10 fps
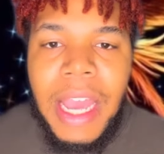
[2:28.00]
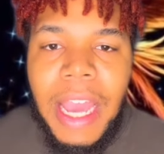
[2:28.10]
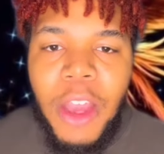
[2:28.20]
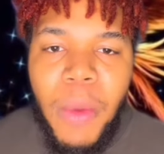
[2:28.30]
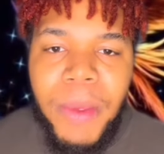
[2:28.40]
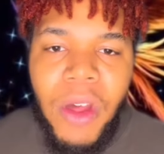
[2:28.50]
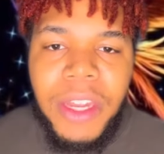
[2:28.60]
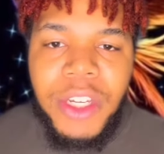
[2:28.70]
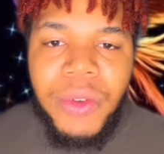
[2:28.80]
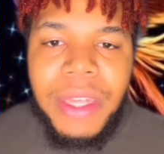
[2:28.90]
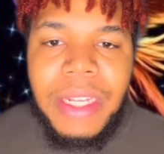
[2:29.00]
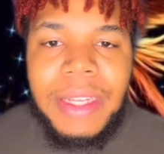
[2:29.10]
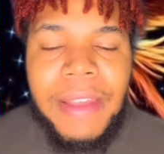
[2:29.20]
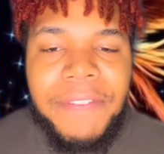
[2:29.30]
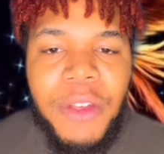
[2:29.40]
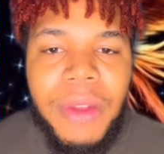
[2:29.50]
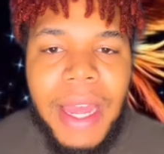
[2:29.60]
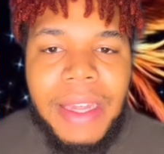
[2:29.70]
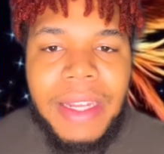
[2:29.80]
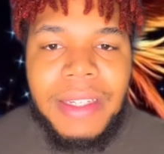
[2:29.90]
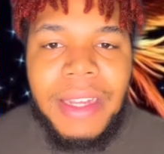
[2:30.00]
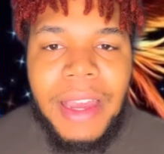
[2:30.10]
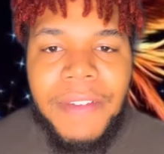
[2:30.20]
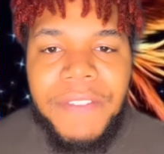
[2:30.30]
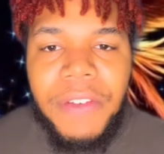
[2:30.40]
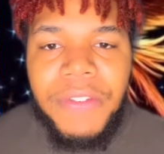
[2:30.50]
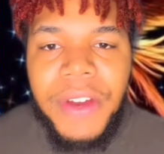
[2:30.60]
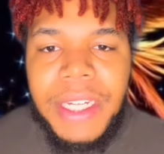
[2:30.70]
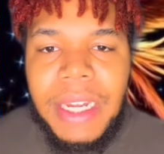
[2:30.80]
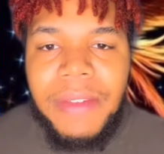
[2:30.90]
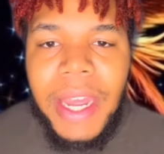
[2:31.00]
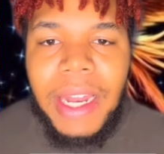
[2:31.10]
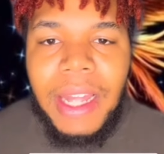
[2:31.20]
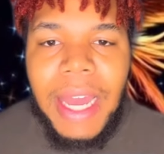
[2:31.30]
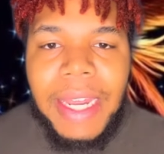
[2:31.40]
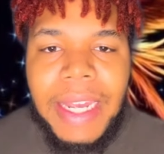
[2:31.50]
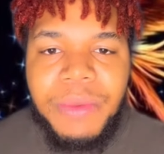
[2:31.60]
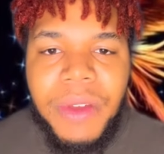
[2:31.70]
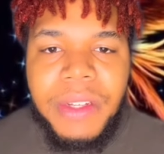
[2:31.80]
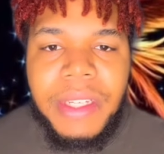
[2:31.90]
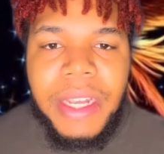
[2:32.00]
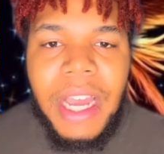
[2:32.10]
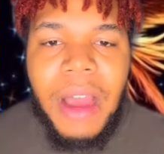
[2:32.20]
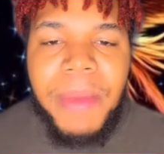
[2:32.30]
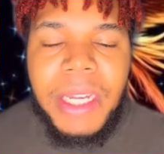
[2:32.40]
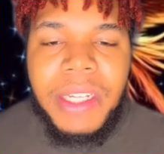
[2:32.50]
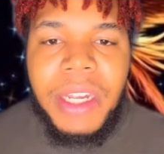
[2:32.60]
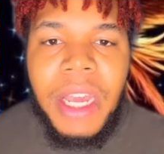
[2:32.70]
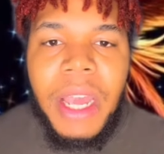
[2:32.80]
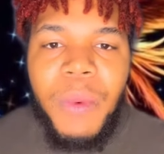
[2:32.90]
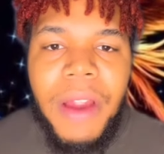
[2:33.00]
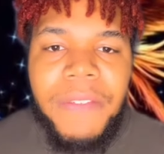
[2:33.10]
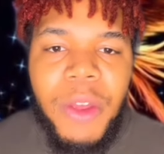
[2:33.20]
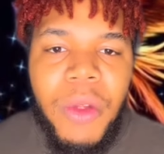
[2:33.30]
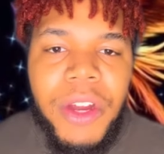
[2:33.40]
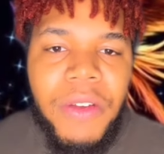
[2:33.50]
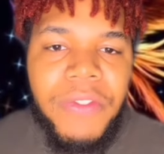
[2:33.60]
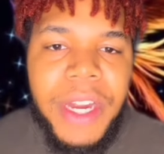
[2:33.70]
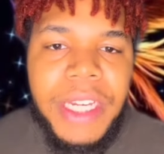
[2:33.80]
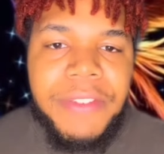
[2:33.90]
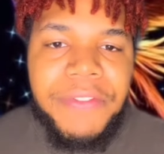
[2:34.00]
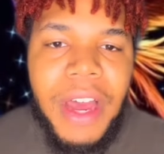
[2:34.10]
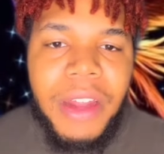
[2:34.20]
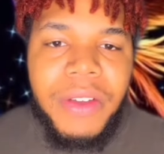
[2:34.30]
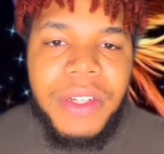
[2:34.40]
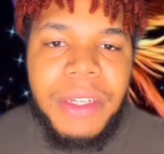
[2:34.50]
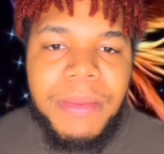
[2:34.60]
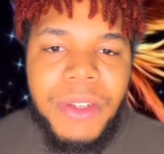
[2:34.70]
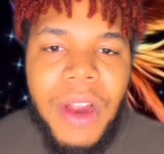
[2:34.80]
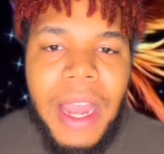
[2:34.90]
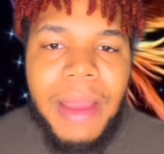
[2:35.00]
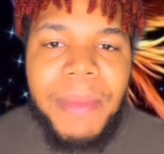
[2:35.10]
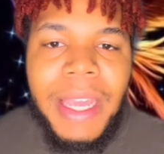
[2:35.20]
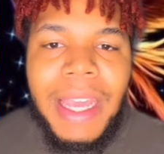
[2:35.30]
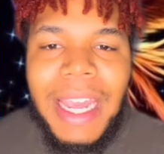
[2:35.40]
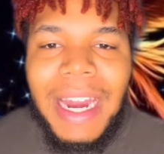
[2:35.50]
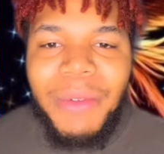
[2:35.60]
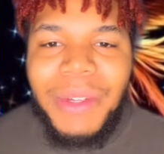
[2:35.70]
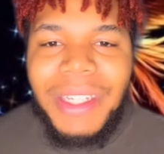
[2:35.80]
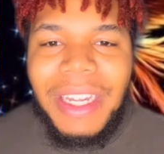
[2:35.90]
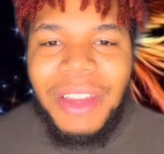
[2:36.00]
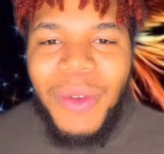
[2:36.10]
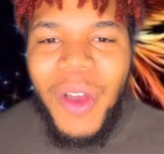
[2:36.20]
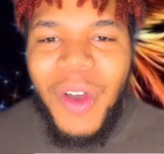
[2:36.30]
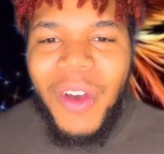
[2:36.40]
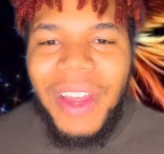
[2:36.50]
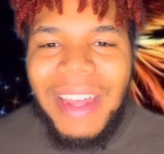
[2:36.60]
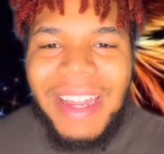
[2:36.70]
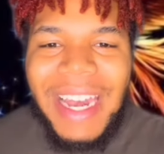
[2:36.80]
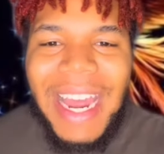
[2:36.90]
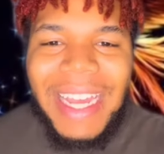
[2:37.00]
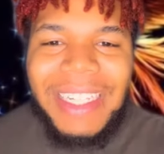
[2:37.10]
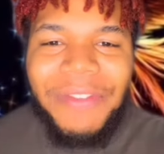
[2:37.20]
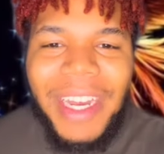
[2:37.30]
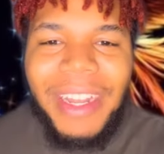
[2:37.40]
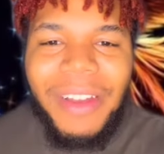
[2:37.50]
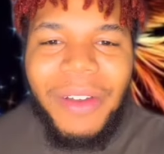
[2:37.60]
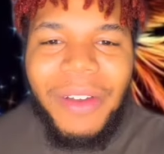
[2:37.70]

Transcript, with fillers: I hope you all enjoyed this. If you like this, feel free to leave a like as well as a comment. Wherever you are, don't forget to follow, subscribe, and I will see you all in the next video.